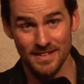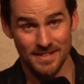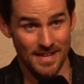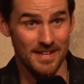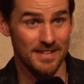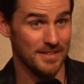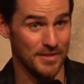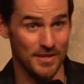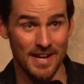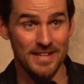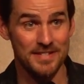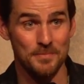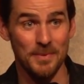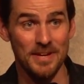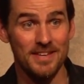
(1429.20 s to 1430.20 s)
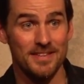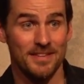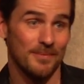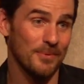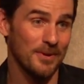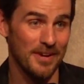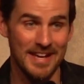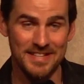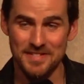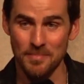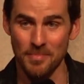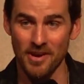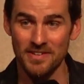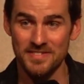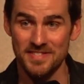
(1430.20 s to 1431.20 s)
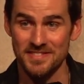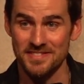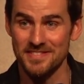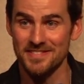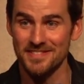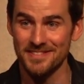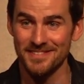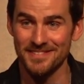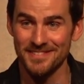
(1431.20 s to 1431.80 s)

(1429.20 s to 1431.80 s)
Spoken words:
Yeah, you can ask me. You want to ask the bosses.